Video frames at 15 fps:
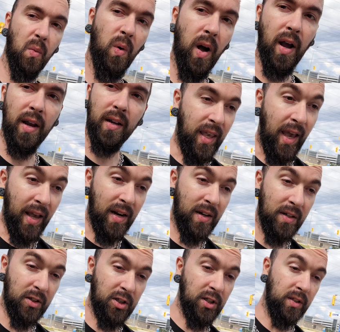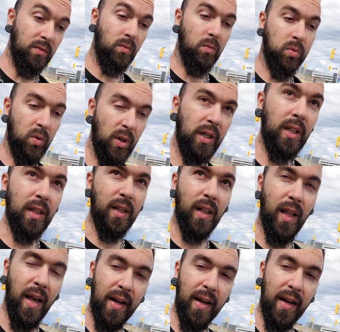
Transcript: why Canada should really